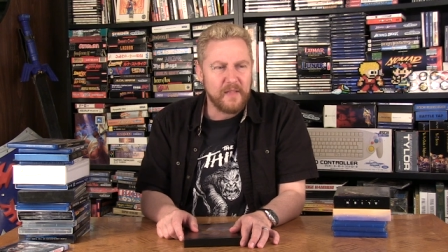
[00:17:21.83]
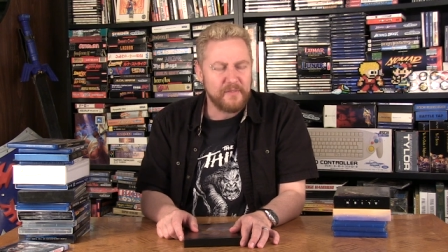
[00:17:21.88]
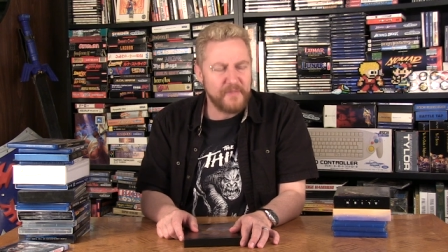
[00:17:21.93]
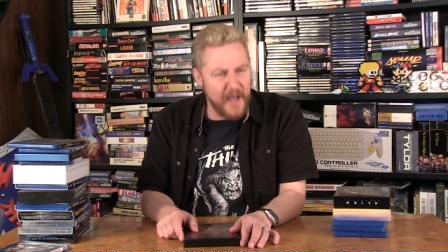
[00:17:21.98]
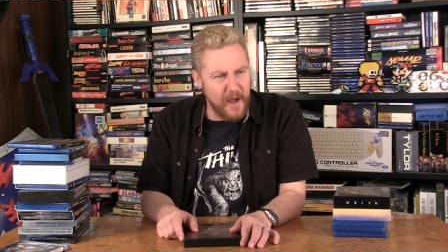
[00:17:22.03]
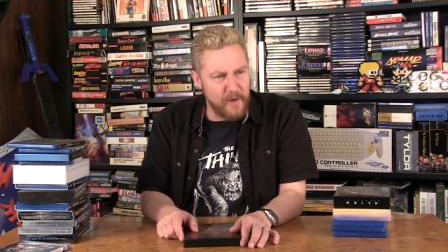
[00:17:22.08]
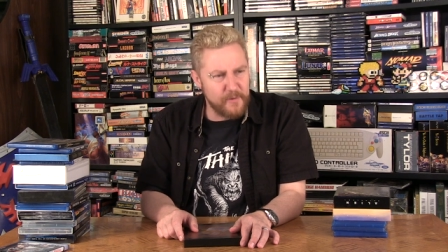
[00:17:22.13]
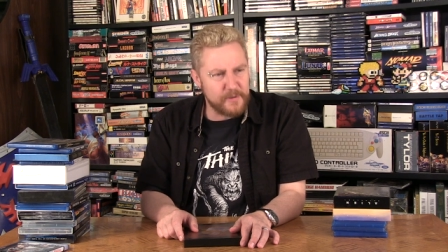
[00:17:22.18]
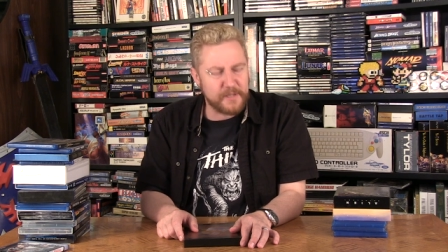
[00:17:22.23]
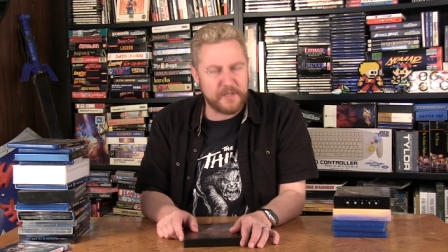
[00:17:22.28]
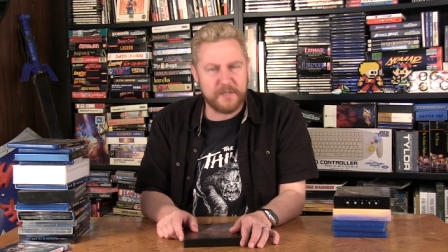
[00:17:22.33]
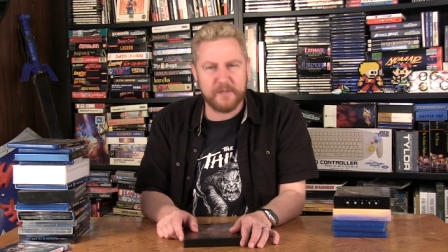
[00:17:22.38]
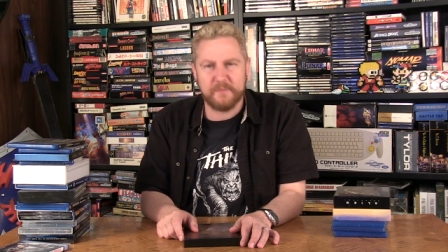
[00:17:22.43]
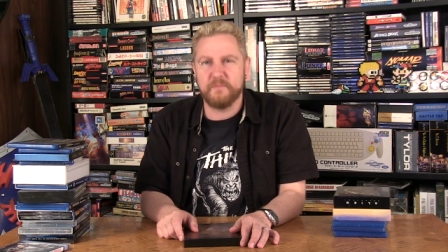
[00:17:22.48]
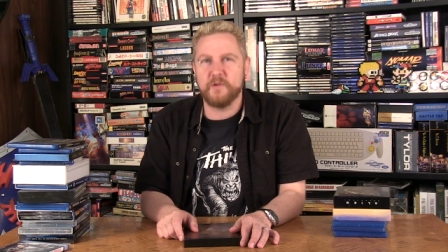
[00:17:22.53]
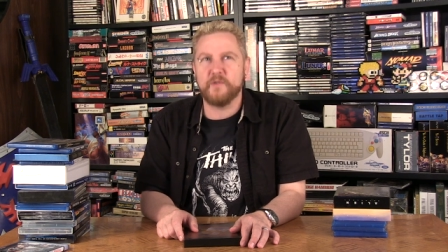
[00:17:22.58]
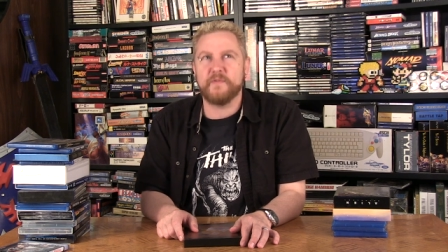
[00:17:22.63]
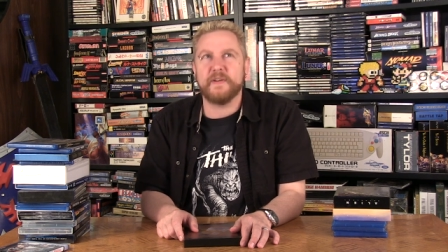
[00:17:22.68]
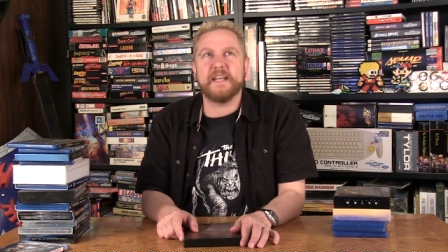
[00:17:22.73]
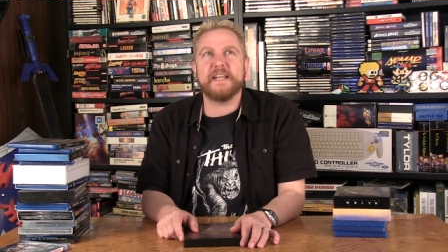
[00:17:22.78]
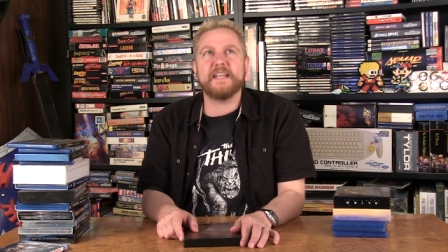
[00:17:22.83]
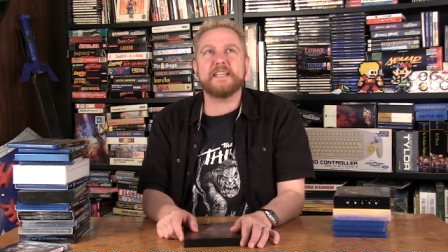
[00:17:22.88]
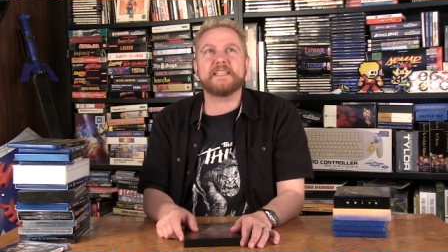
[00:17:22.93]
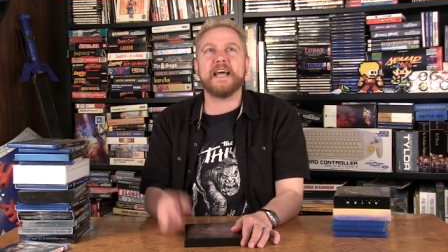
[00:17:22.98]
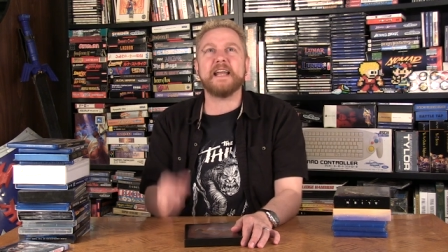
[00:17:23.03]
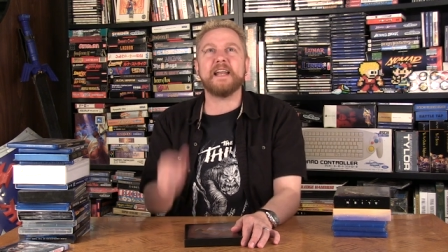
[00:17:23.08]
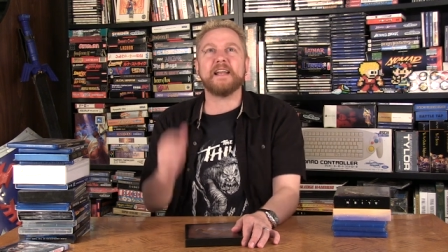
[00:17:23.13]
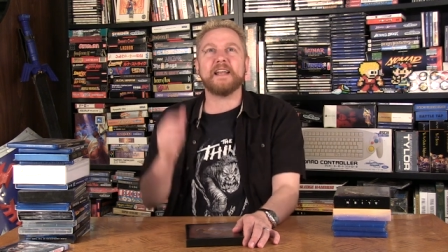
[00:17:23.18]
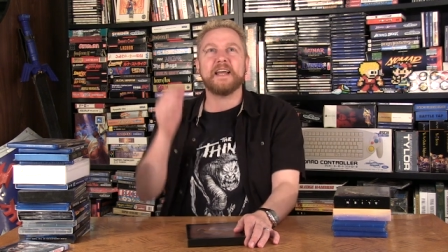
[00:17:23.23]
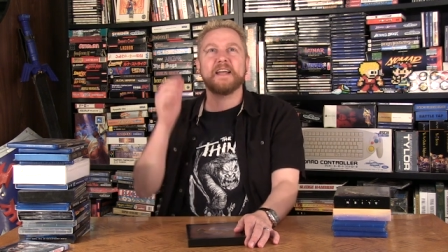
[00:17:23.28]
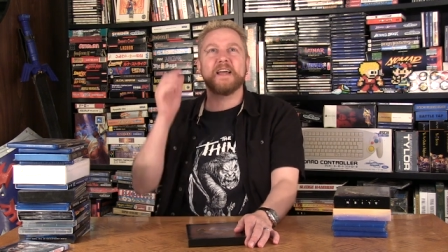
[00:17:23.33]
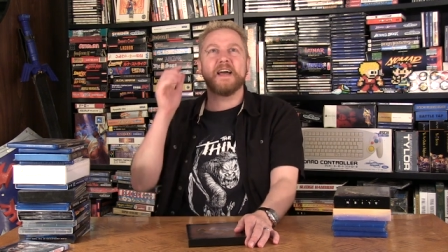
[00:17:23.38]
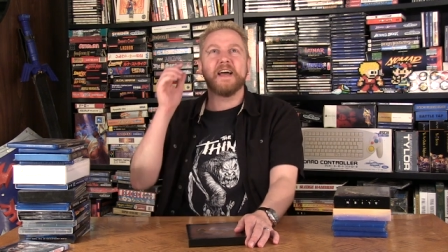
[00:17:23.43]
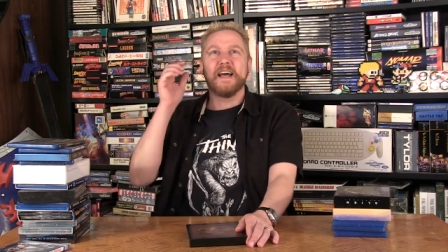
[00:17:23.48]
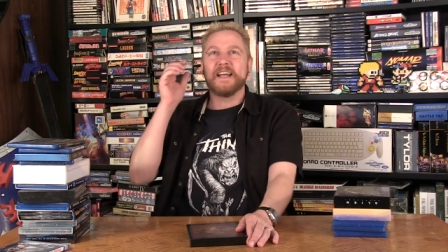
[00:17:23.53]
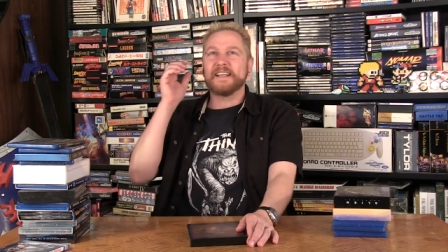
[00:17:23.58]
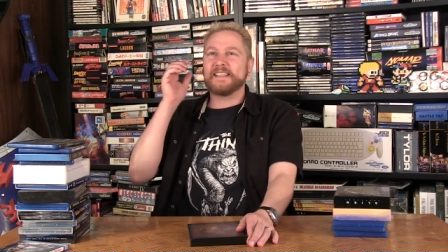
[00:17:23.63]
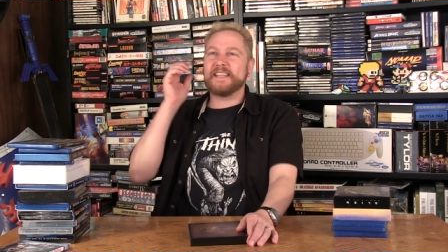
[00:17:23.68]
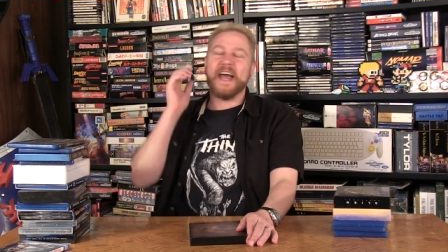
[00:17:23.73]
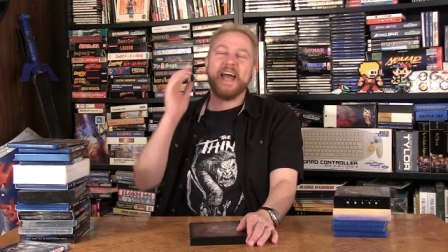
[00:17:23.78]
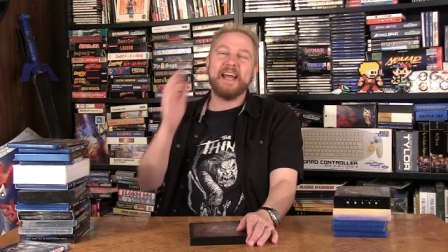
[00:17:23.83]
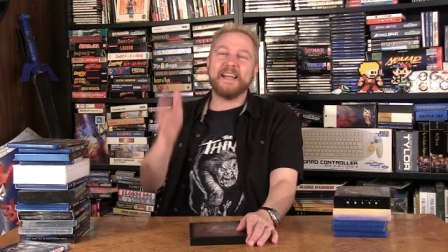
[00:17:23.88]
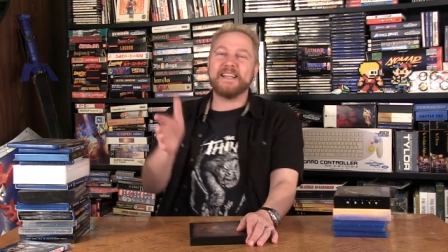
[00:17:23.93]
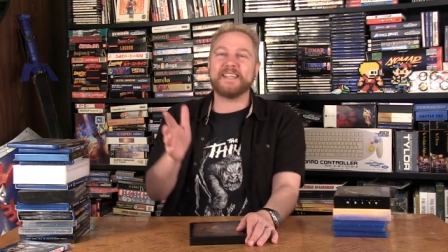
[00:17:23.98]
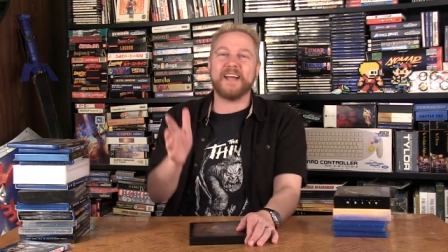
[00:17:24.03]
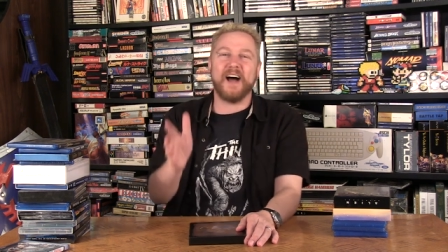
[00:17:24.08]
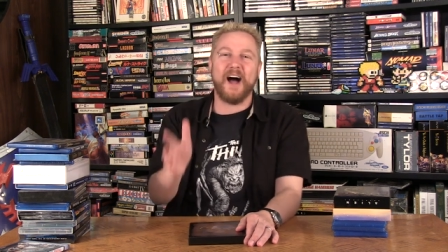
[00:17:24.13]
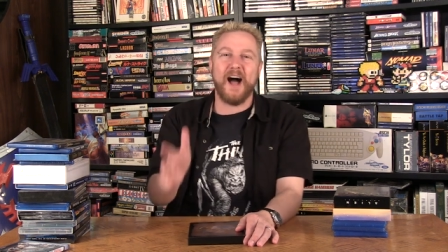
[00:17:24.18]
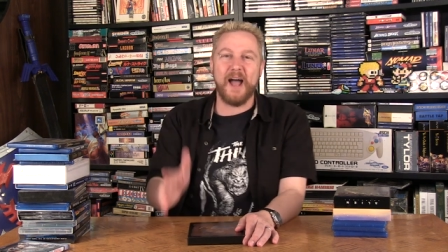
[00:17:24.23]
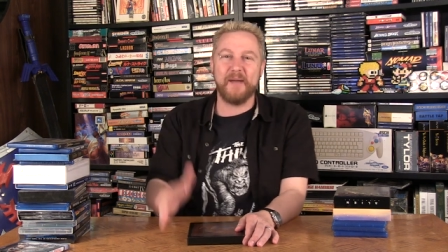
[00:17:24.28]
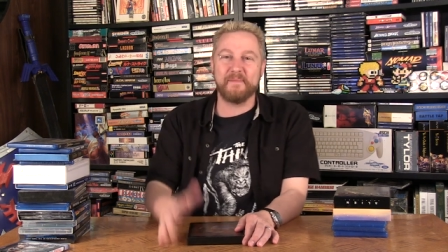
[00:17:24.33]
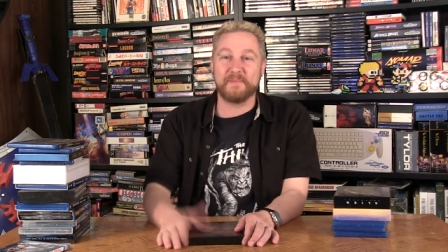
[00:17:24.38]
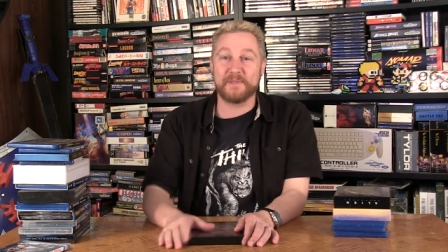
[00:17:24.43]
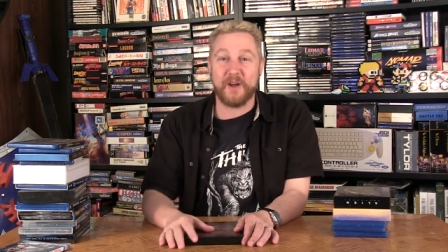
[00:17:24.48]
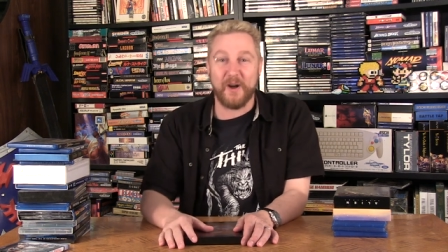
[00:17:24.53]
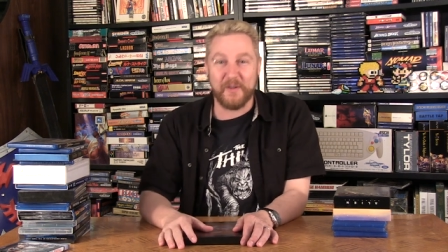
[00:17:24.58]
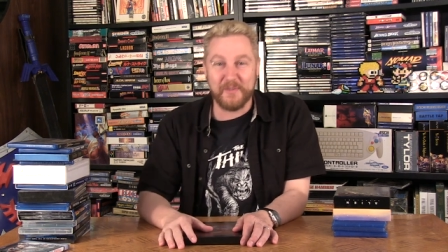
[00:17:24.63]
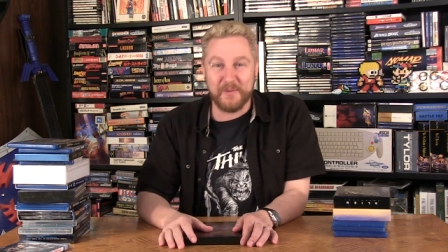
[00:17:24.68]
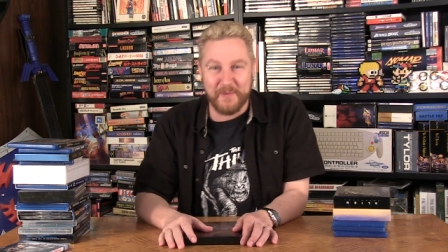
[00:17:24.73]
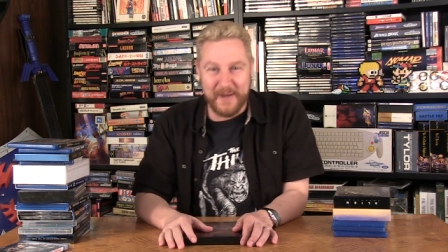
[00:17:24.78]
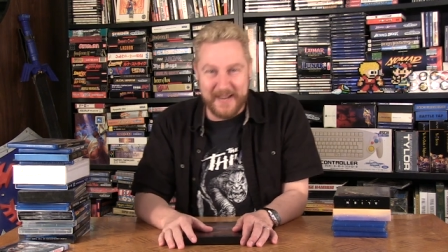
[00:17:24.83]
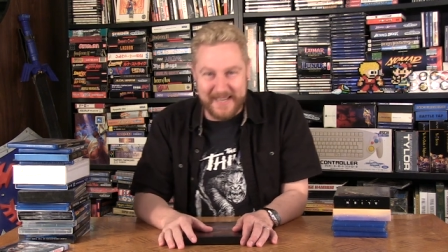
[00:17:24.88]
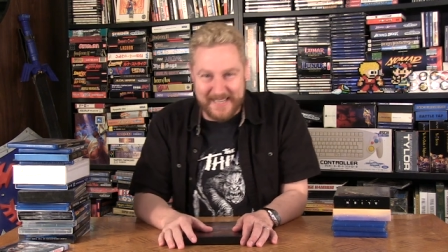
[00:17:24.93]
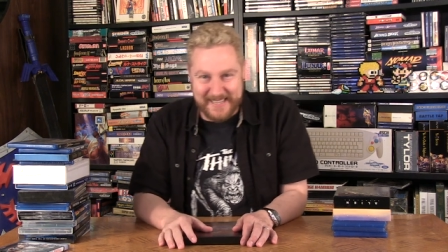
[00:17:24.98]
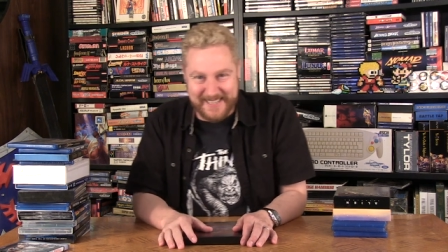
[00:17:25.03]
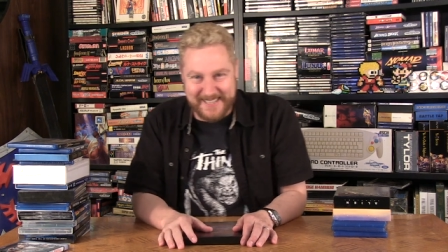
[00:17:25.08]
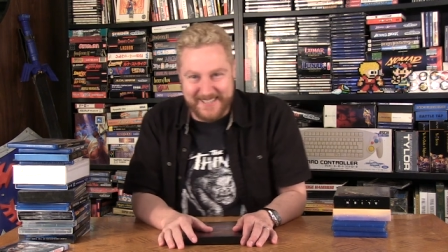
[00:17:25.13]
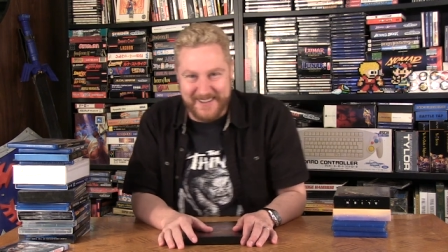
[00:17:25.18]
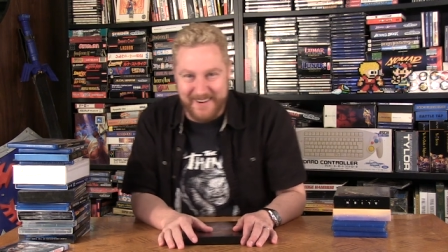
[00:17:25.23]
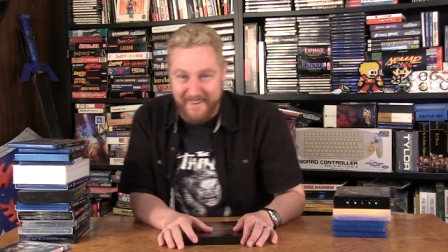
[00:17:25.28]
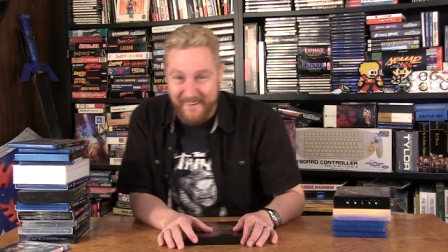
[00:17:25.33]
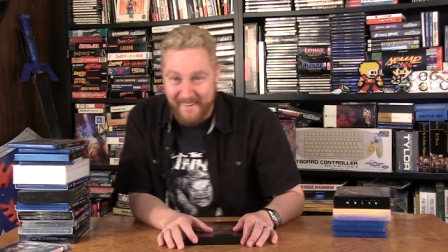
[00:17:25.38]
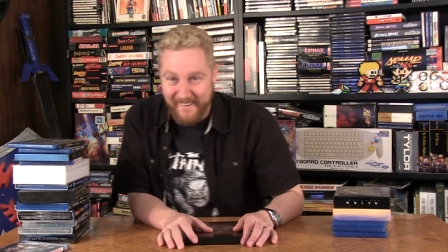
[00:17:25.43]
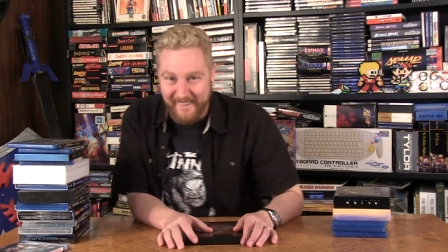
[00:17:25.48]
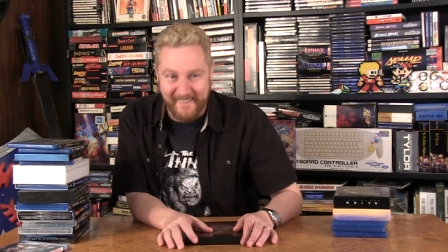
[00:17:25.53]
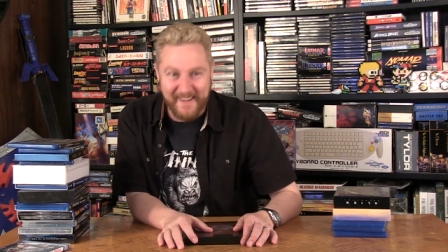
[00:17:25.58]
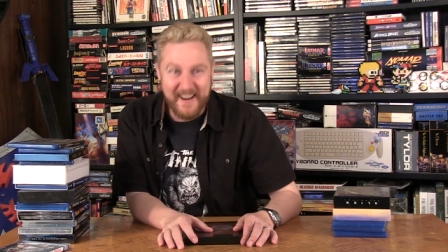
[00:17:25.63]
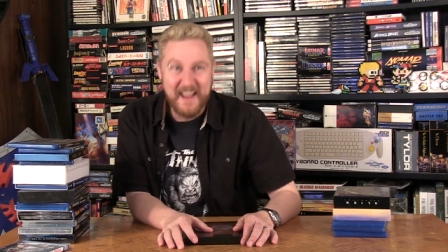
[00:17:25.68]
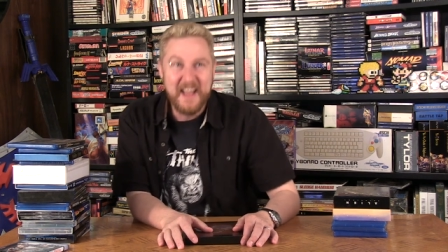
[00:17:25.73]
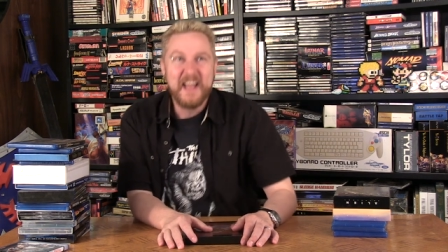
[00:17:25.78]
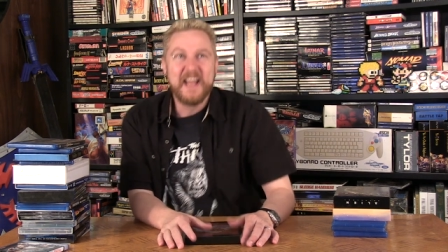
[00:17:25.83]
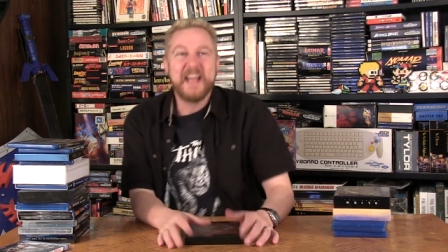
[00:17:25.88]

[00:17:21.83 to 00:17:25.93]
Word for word: That was a good movie. And he said it like 10 times on the way to the car.